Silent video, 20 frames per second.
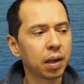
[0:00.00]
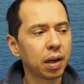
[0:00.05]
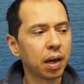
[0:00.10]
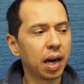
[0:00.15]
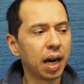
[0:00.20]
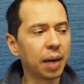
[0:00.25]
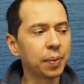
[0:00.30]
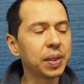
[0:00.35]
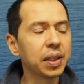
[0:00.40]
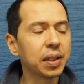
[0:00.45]

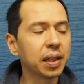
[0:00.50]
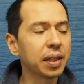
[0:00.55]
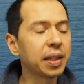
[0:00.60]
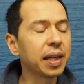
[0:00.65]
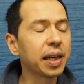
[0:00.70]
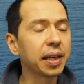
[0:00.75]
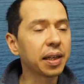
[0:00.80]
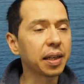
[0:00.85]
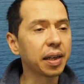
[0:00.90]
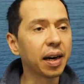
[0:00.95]
I mean, they
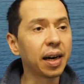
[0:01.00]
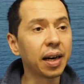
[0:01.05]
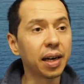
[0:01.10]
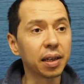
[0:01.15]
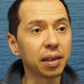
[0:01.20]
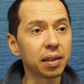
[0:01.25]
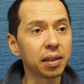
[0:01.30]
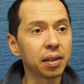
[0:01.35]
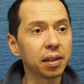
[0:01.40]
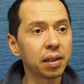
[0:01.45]
take it
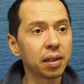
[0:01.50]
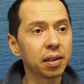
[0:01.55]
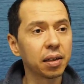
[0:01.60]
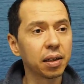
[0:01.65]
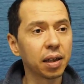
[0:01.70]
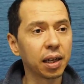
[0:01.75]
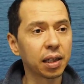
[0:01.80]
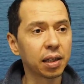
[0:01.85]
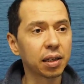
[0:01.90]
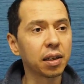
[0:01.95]
hard.
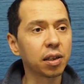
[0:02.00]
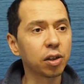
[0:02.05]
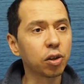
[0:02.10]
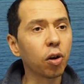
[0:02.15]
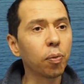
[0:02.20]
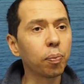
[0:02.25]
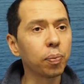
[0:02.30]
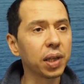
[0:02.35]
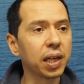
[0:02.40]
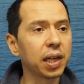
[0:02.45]
Like the
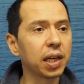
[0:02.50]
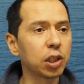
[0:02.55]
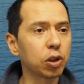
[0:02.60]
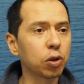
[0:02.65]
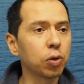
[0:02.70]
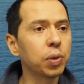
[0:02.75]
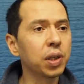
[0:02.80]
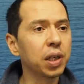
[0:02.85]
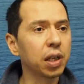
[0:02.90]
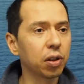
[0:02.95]
top players
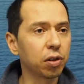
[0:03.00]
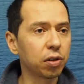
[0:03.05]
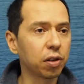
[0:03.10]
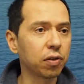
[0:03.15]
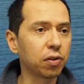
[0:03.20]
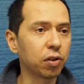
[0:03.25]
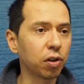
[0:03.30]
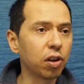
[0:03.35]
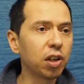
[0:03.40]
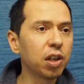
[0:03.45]
who win a lot
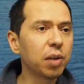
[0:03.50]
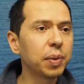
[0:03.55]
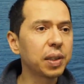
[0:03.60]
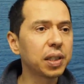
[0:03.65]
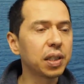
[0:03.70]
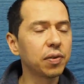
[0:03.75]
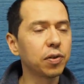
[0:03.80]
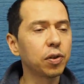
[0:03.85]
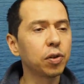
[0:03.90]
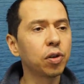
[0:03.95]
of tournaments,
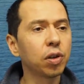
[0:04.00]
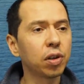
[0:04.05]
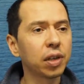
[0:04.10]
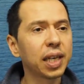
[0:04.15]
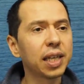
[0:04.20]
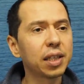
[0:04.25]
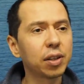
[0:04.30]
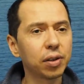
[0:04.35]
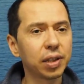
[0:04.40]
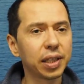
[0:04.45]
if you don't
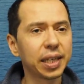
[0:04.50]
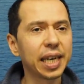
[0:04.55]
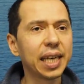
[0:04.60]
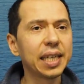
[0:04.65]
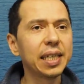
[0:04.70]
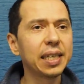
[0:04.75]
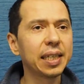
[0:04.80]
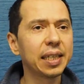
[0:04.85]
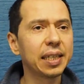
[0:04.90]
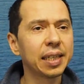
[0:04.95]
get to the
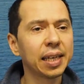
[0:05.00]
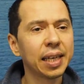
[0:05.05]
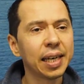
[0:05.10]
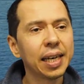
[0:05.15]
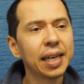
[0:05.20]
candidates,